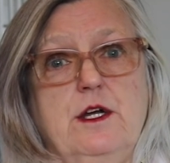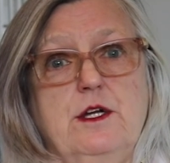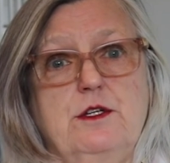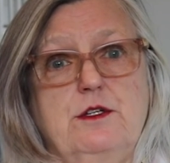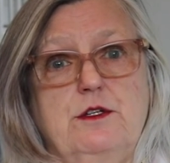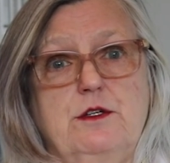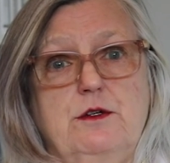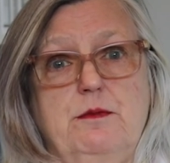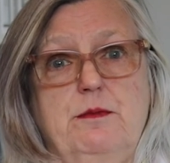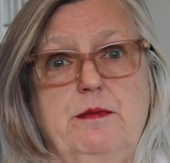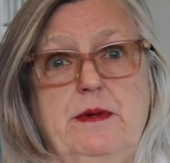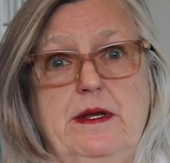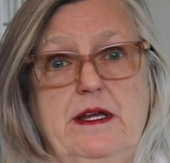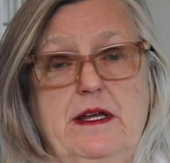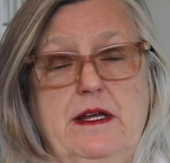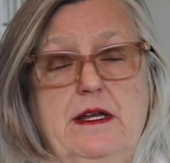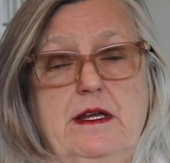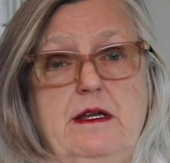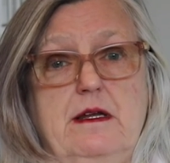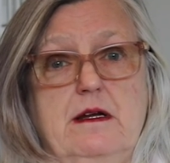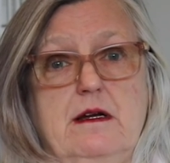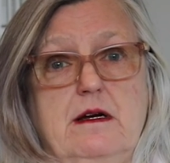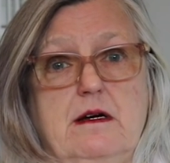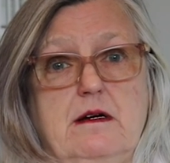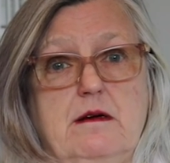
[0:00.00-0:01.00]
to
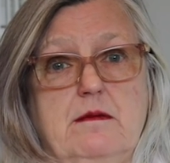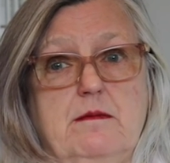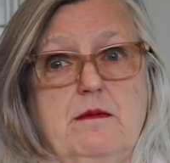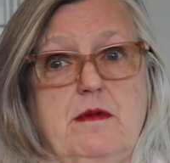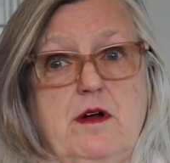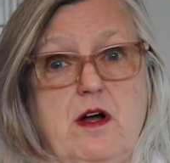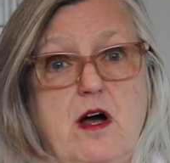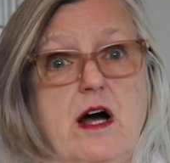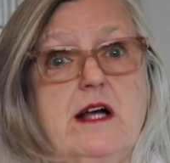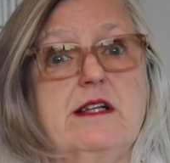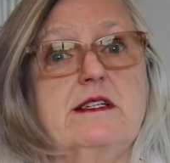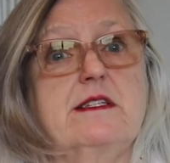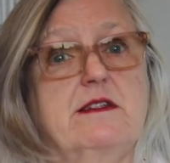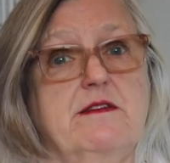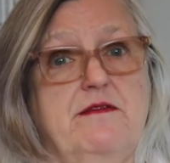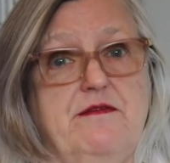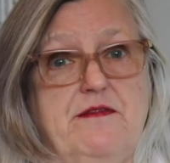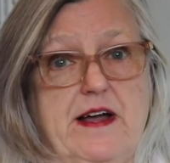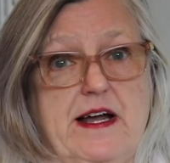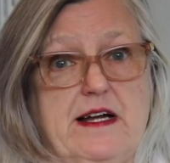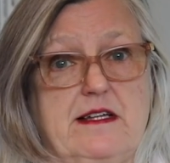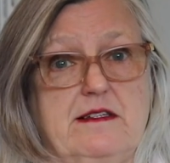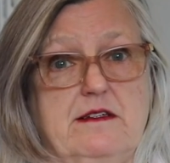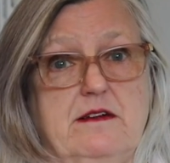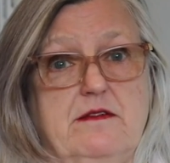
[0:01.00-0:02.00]
be um, cost
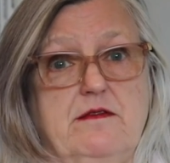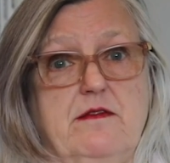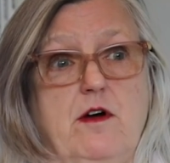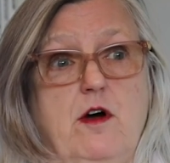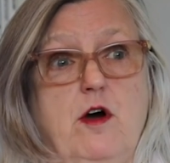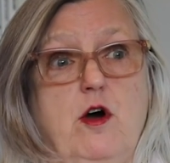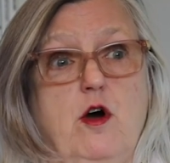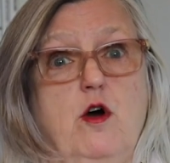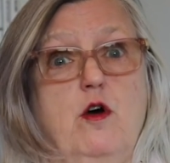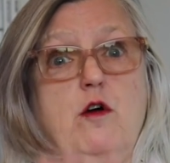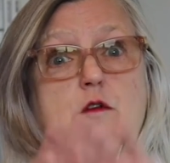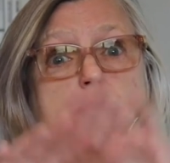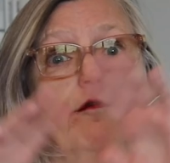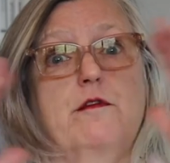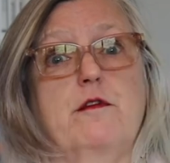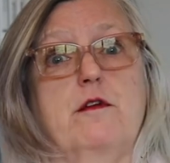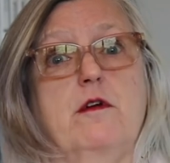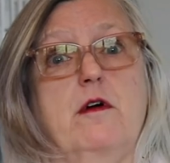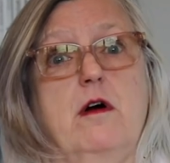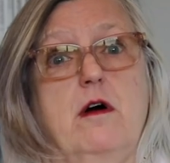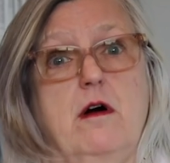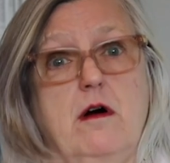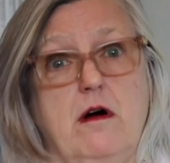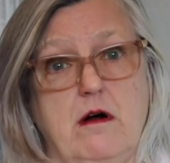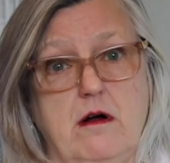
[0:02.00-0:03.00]
effective
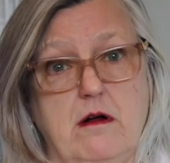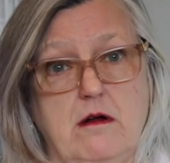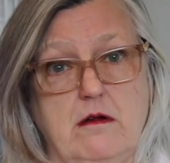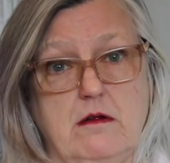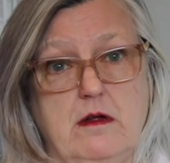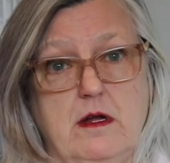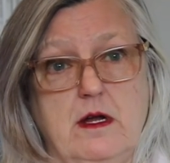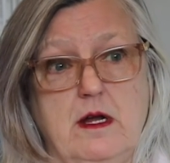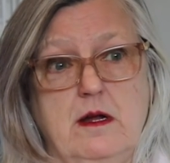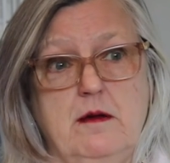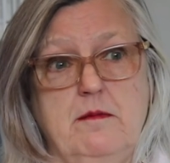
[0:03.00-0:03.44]
overall